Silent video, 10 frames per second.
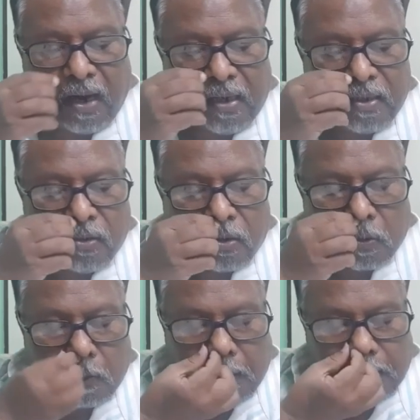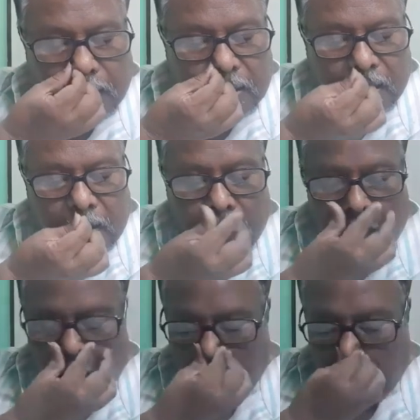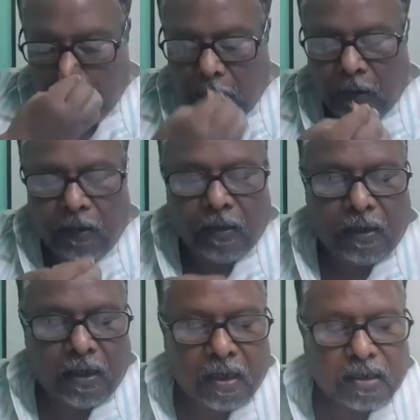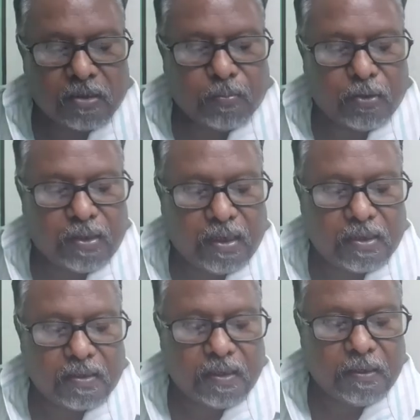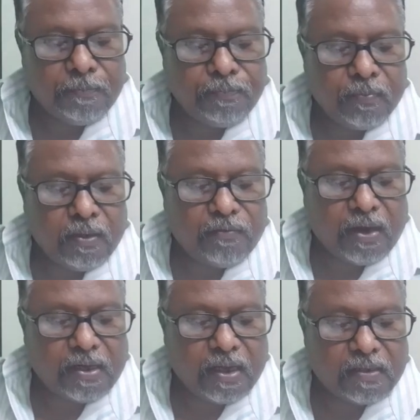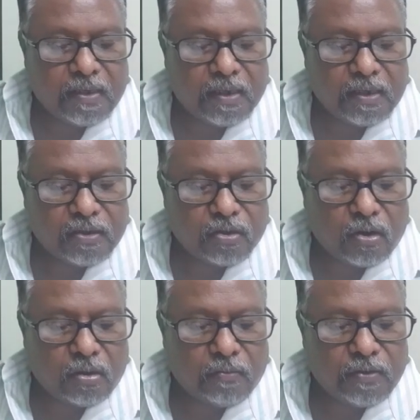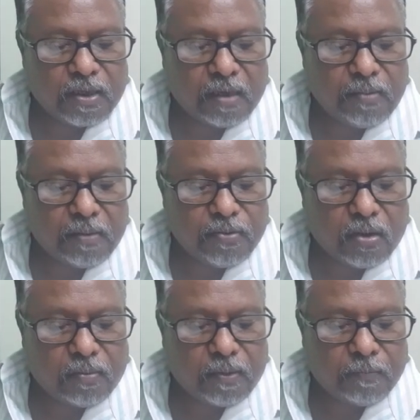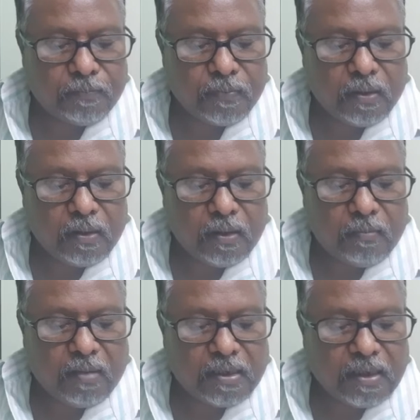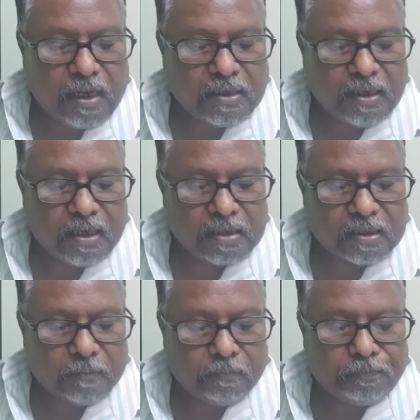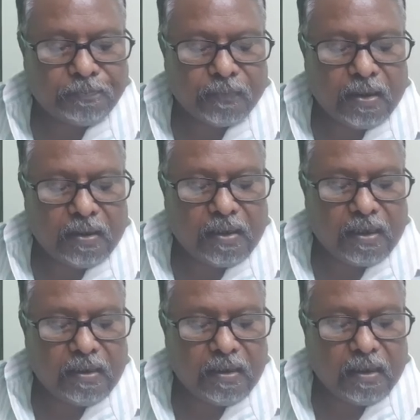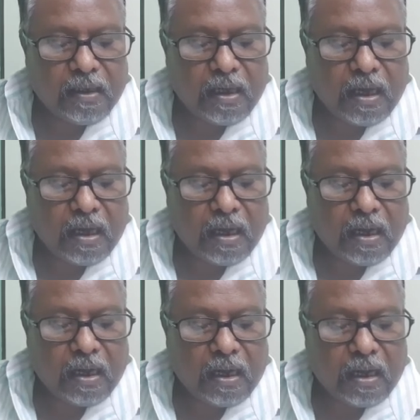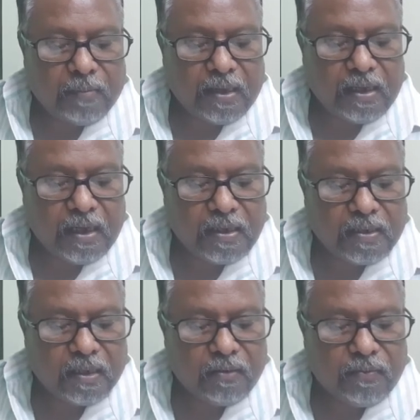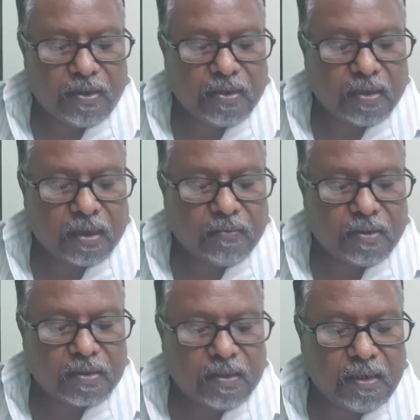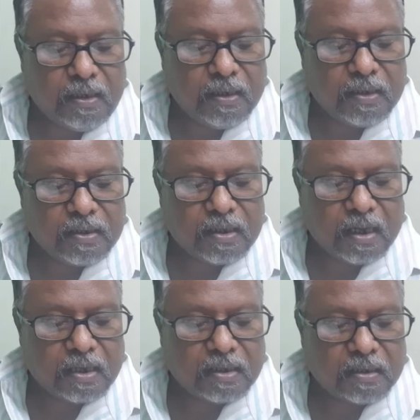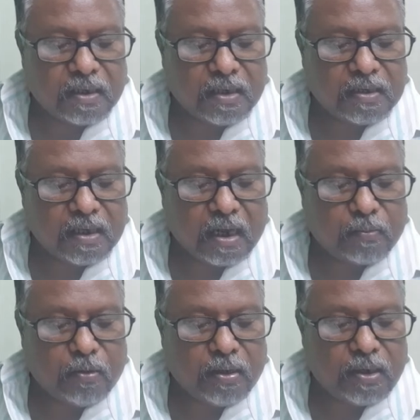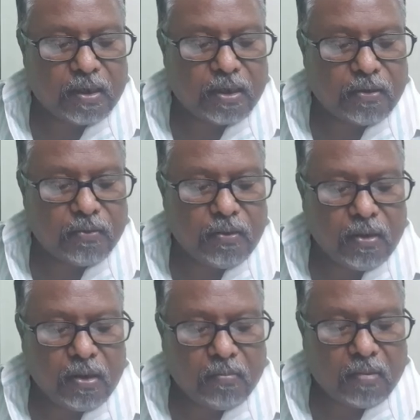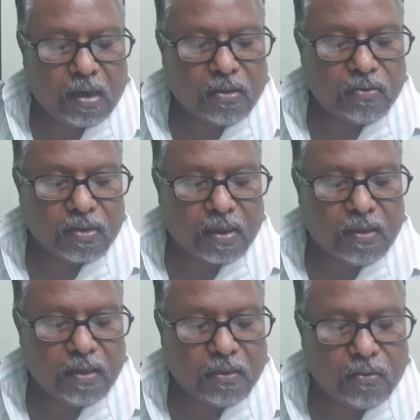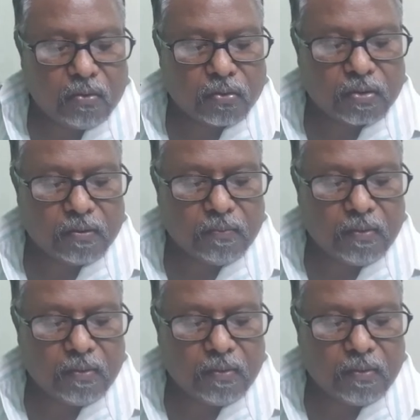is also digested to the last point, that is the fatty acid and glycerol, which can be absorbed by the lacteals. Then amylase, which converts the starch, that is the carbohydrate, into maltose and glucose.